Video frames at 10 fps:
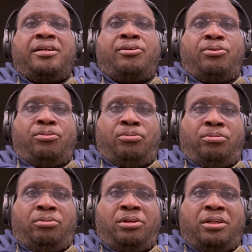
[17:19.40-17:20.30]
cool,
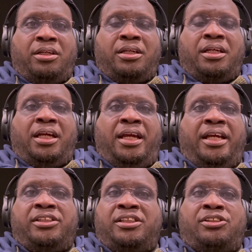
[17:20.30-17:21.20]

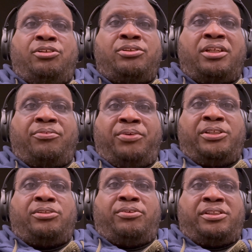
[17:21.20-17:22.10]
and just using the
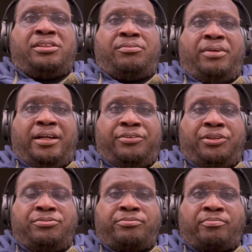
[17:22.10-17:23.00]
resources around
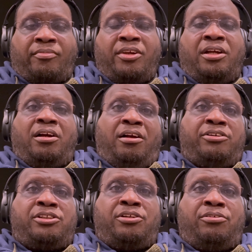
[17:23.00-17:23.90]
you.
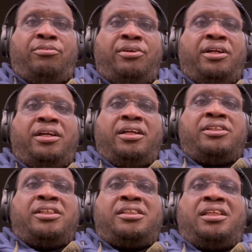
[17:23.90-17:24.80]
Also,
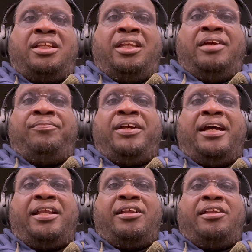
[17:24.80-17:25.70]
just live
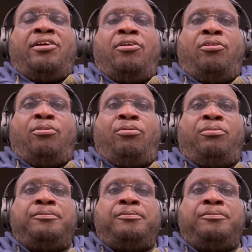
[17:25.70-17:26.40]
that whole